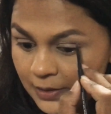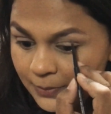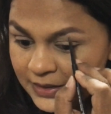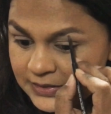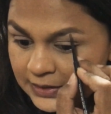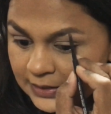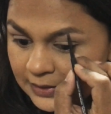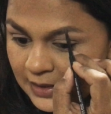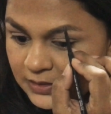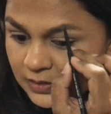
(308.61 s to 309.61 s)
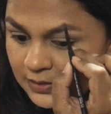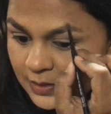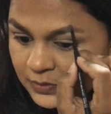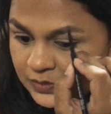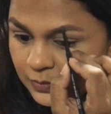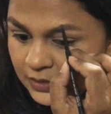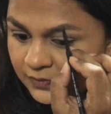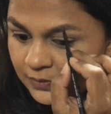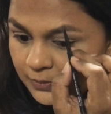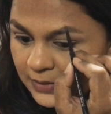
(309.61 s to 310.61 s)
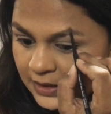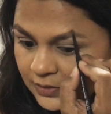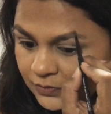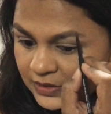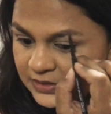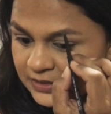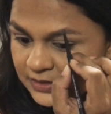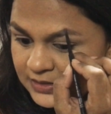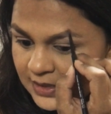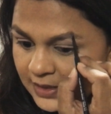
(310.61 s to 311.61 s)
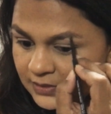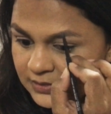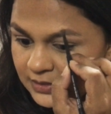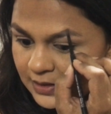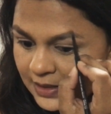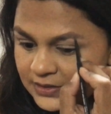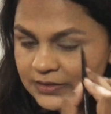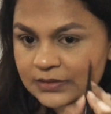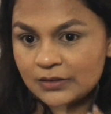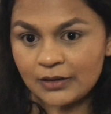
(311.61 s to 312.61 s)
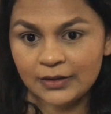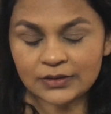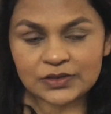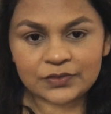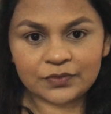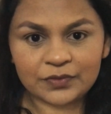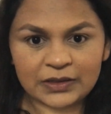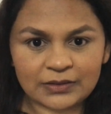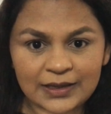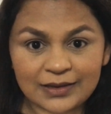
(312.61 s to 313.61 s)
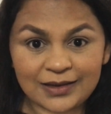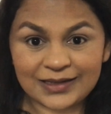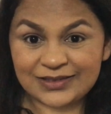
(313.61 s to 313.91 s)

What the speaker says: basically that was one of the main reasons that I started to feel like